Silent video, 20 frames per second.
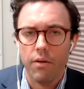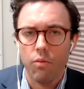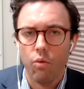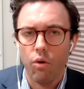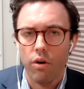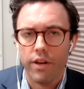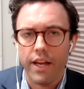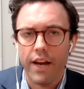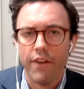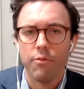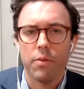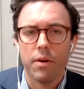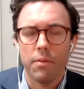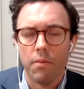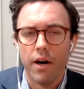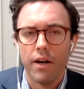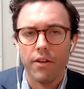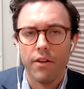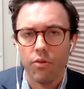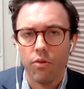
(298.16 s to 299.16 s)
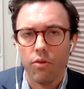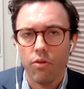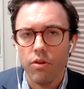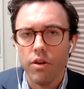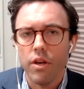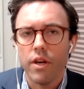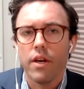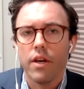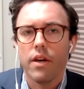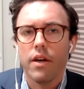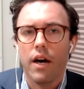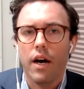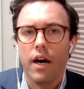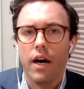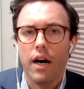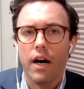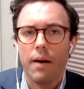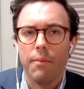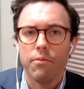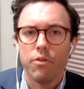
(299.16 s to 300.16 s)
what government might do,
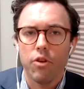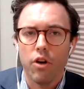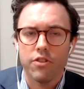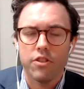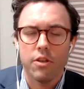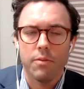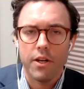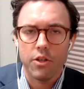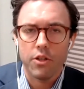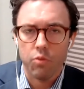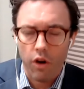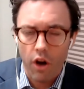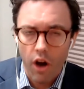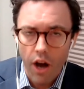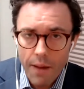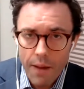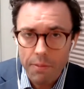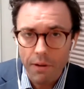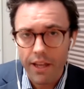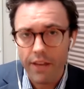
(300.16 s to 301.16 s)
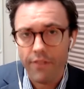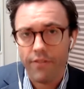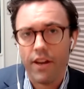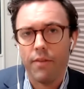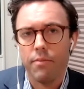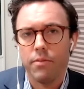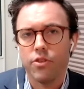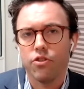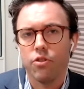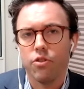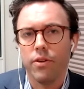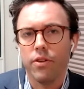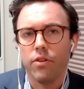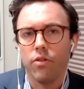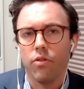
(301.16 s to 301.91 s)
not so much what I believe government should be